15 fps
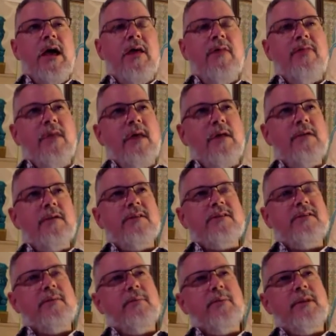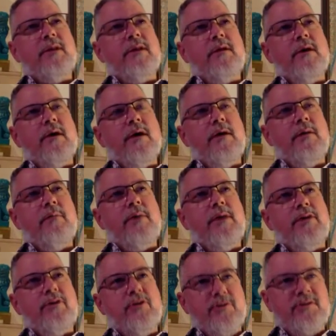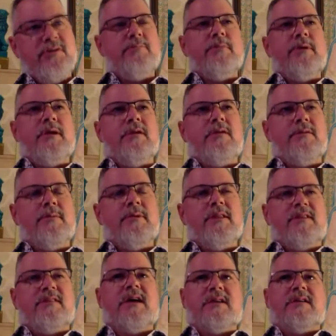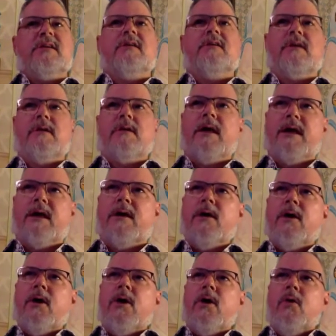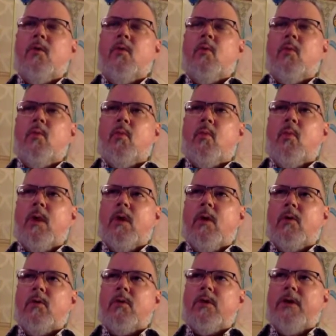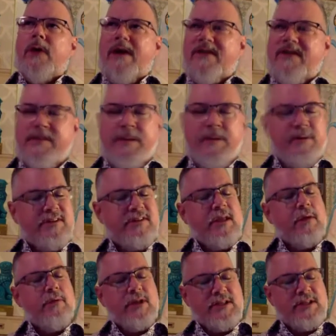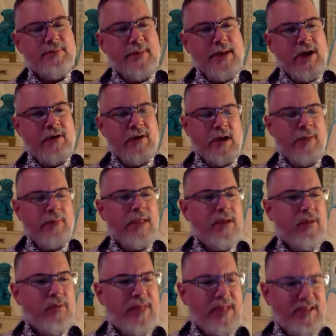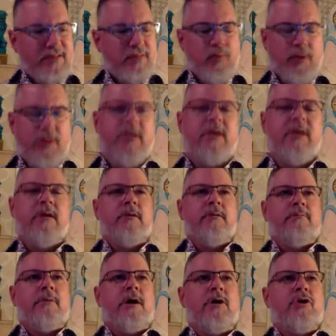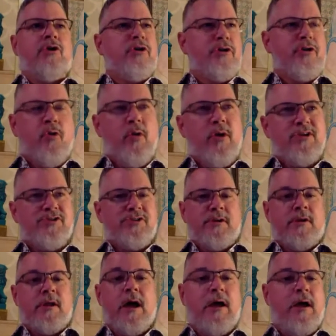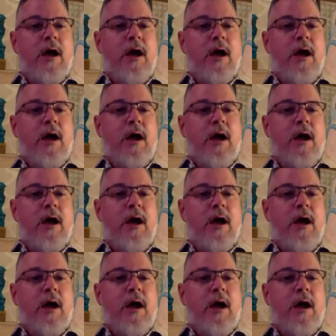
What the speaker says: And then somebody introduced me this idea that, like, well, you have to be able to say what it's about. And I'm like, well, that's really a good question.